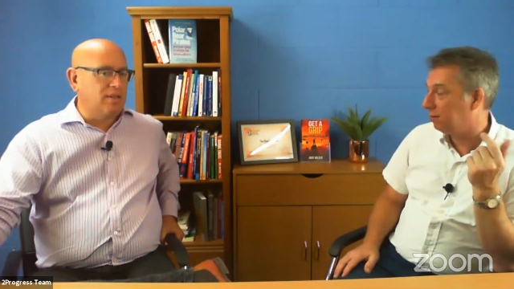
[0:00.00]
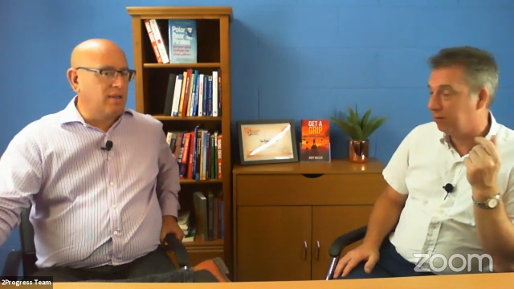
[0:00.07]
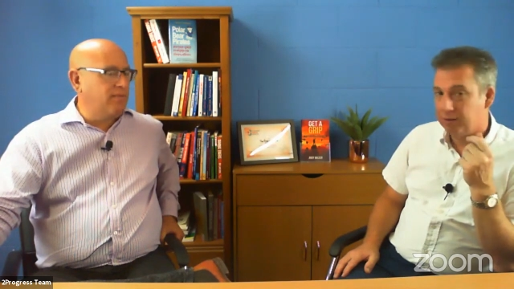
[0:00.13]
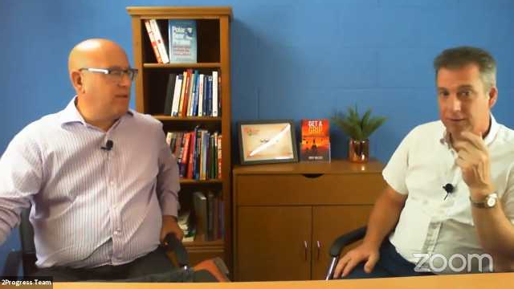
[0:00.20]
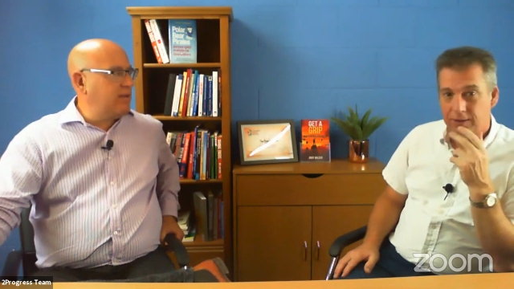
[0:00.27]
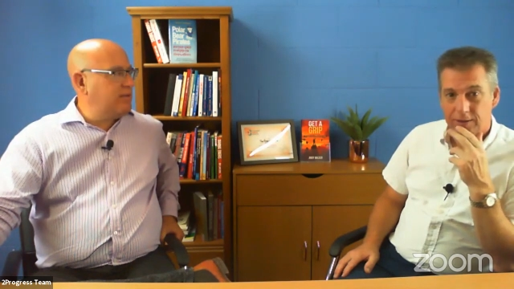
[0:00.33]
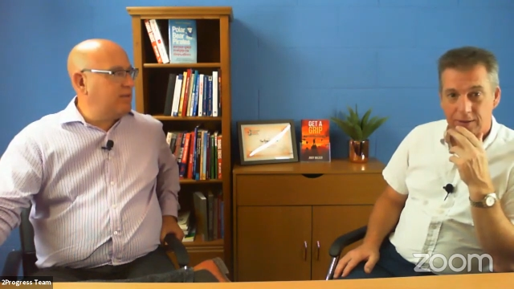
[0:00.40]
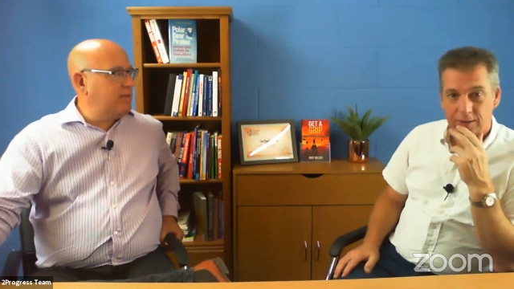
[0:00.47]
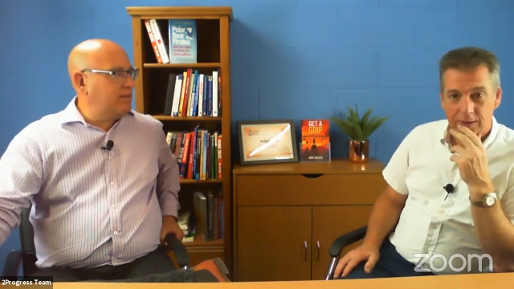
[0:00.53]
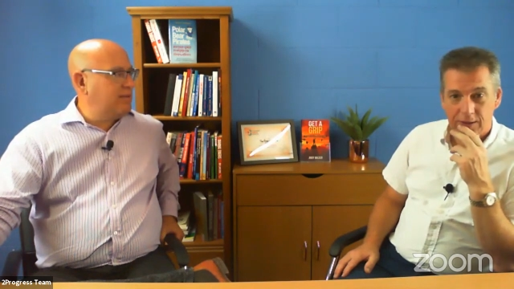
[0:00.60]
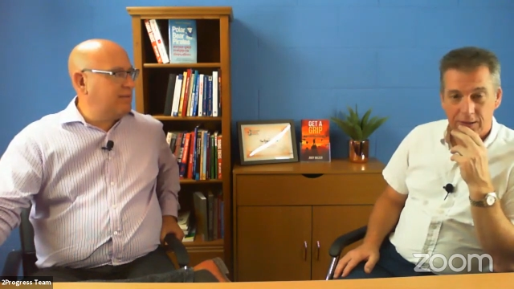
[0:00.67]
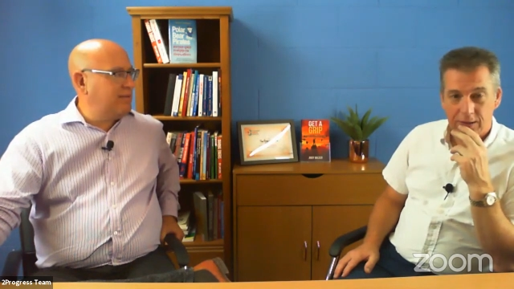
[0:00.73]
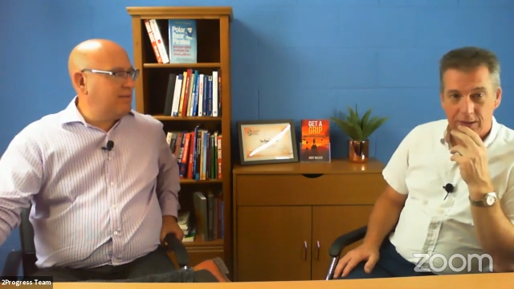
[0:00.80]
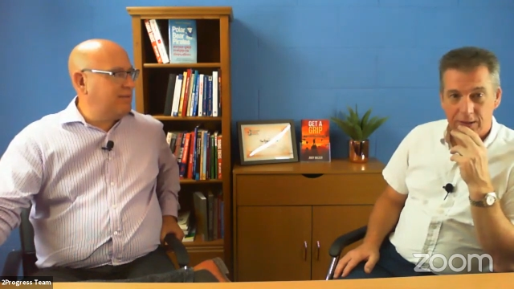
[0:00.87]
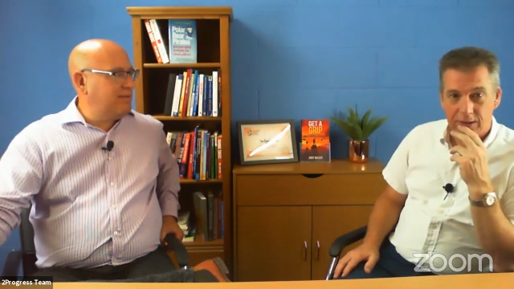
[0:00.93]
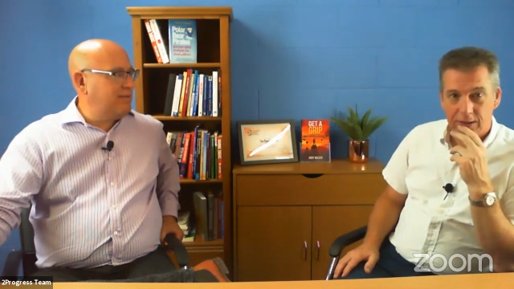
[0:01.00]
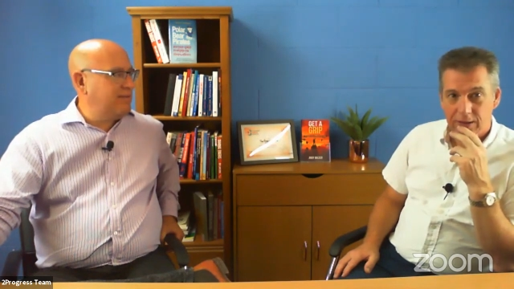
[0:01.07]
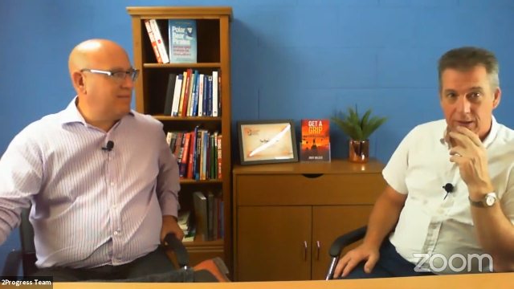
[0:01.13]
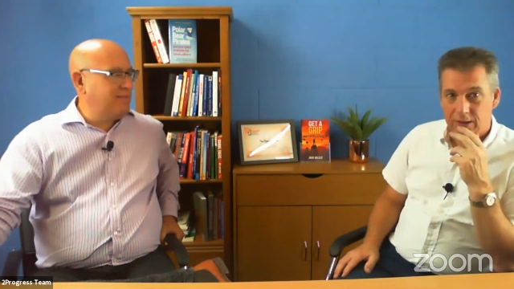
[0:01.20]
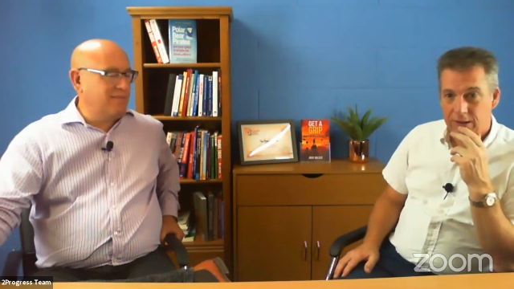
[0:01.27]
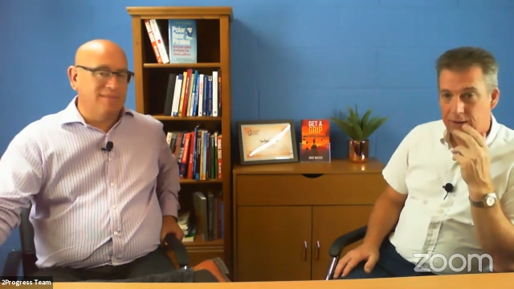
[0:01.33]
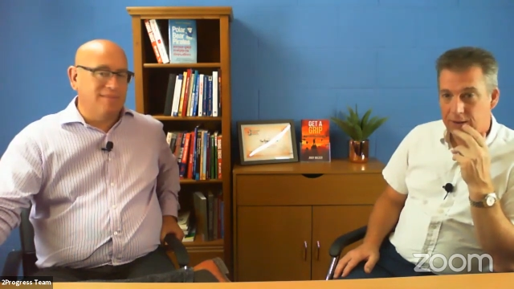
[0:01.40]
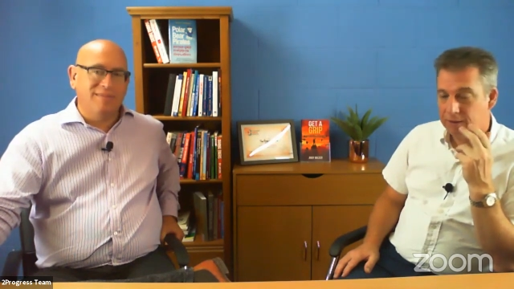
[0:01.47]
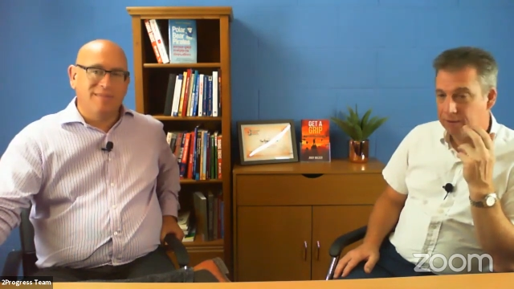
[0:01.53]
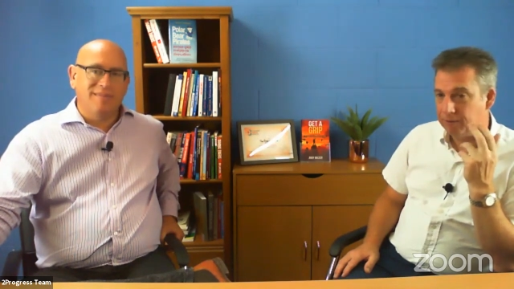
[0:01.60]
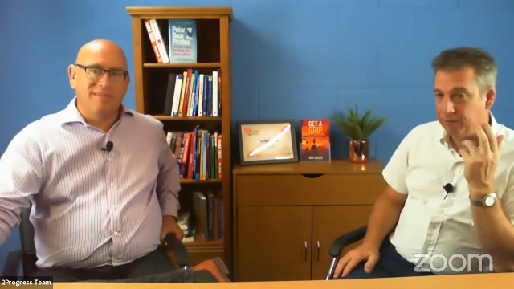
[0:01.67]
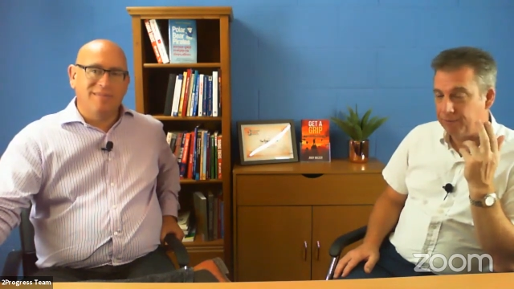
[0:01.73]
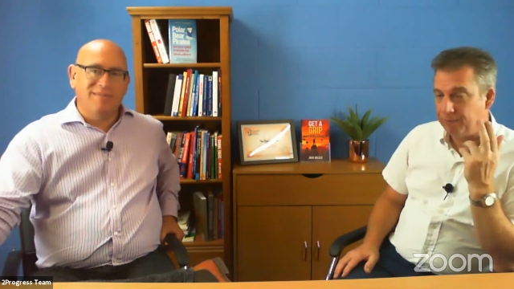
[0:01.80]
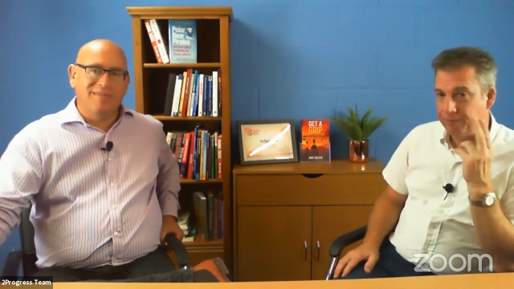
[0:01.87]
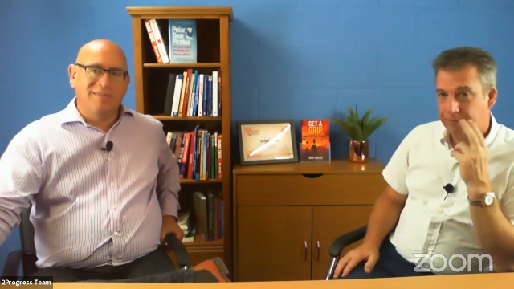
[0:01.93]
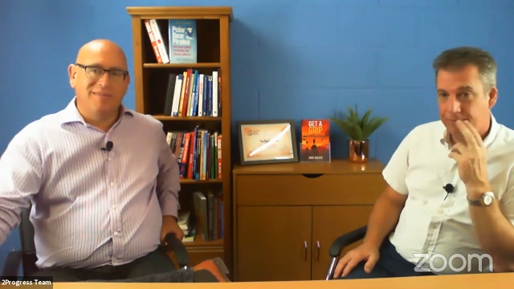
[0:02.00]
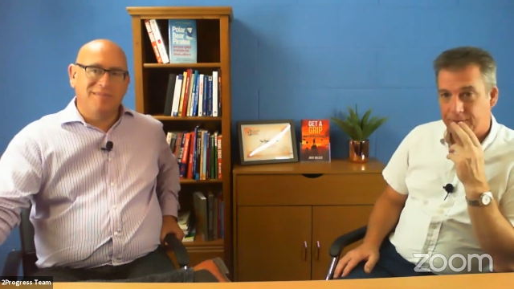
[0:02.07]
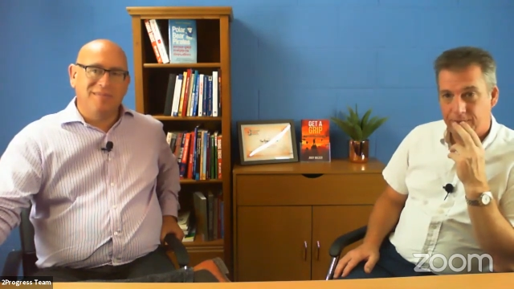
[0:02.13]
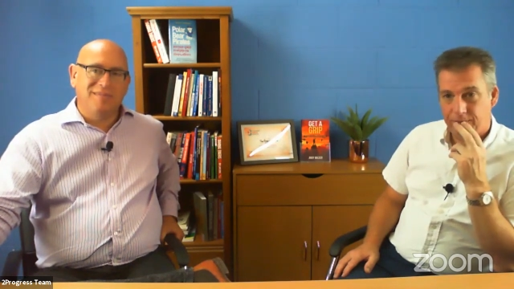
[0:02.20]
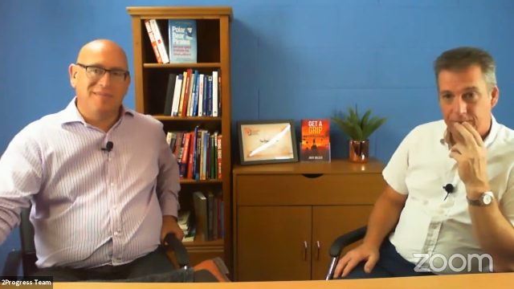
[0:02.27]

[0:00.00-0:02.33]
Nothing is said.